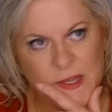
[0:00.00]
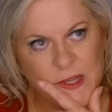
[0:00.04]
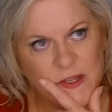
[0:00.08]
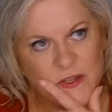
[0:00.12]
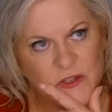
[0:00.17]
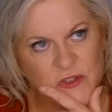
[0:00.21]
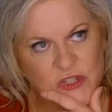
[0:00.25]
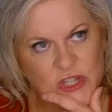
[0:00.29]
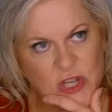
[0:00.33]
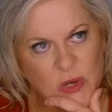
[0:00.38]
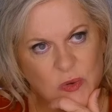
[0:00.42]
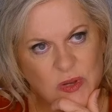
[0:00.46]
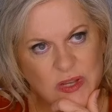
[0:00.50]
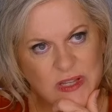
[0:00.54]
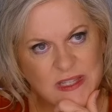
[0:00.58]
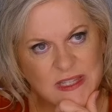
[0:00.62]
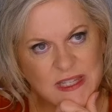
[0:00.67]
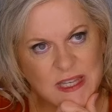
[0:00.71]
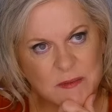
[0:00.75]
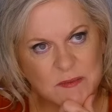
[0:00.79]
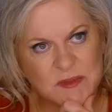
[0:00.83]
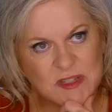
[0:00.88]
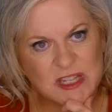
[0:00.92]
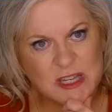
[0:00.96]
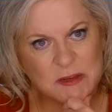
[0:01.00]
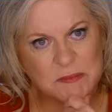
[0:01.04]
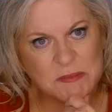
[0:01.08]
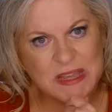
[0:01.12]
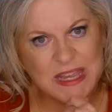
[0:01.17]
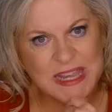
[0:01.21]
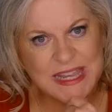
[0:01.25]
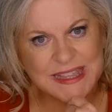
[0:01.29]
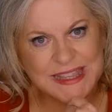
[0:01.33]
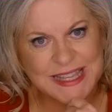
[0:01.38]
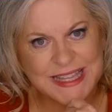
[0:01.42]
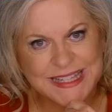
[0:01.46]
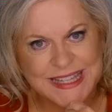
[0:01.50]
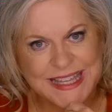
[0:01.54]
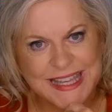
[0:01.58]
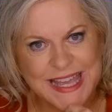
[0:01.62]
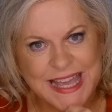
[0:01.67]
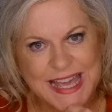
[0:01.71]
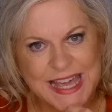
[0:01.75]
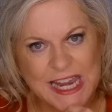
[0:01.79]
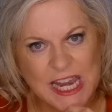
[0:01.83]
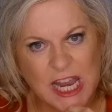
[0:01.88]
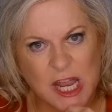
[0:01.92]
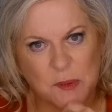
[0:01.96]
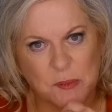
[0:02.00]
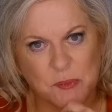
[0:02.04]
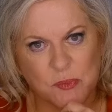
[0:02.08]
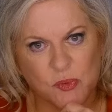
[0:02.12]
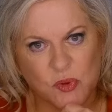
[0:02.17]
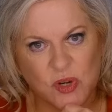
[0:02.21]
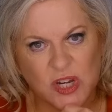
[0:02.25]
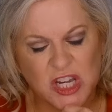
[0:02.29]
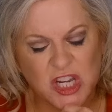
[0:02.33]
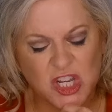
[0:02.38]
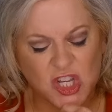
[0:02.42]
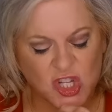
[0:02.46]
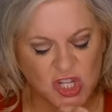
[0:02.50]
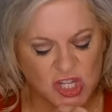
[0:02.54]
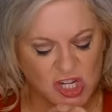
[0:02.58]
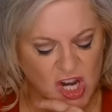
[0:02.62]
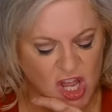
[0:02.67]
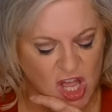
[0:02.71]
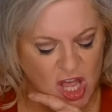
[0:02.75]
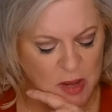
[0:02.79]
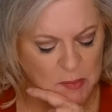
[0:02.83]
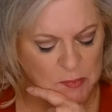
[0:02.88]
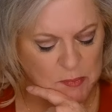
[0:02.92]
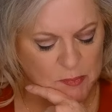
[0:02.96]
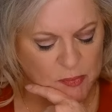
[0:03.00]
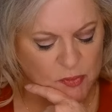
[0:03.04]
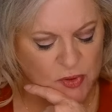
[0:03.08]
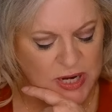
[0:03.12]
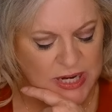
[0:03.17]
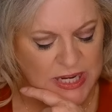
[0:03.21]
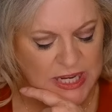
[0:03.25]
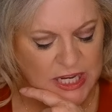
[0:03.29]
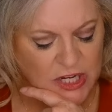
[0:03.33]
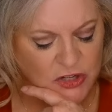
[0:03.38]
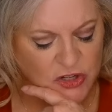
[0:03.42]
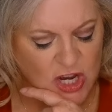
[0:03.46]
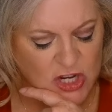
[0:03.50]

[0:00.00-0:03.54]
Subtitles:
So it seems to me like he had a pretty good upbringing.